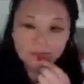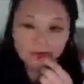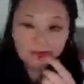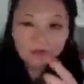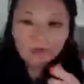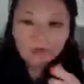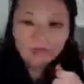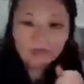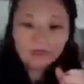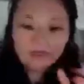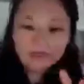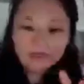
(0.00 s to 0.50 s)

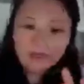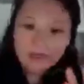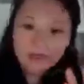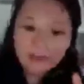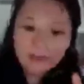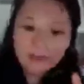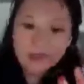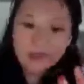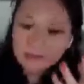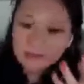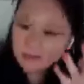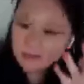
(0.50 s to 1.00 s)
Oh, okay,
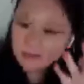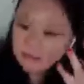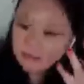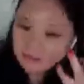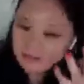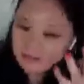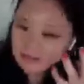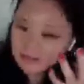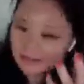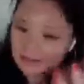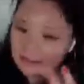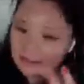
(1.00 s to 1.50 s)
you can say
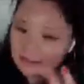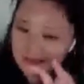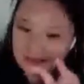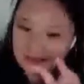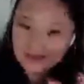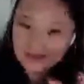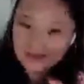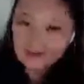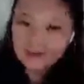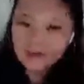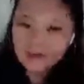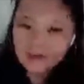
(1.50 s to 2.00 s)
rich
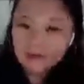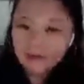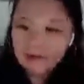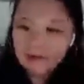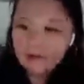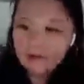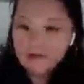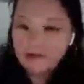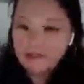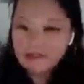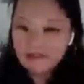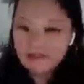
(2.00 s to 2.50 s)
neighborhood, but
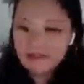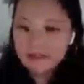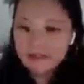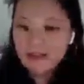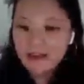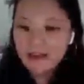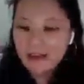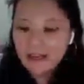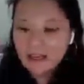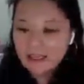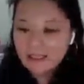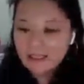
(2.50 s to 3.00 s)
suburbs,
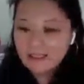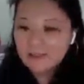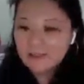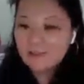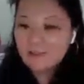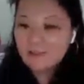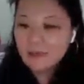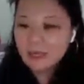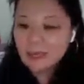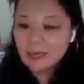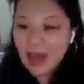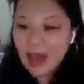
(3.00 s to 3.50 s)
it's
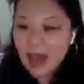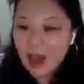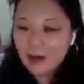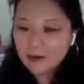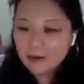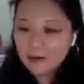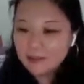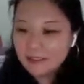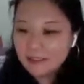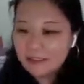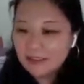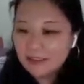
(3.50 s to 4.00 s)
there, you
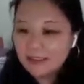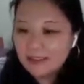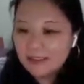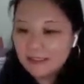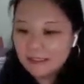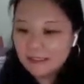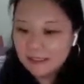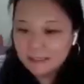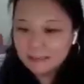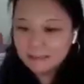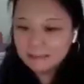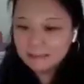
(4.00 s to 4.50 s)
know, it's
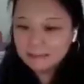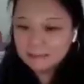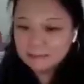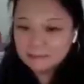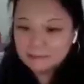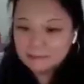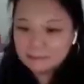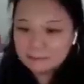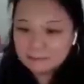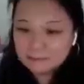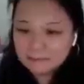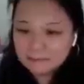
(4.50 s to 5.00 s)
nice,
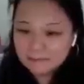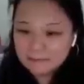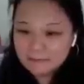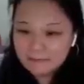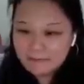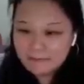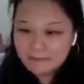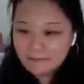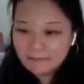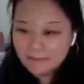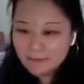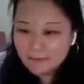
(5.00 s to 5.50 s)
big
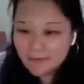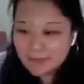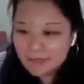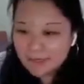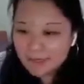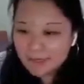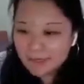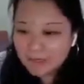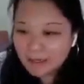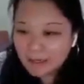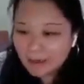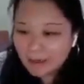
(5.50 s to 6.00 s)

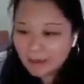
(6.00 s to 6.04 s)
houses.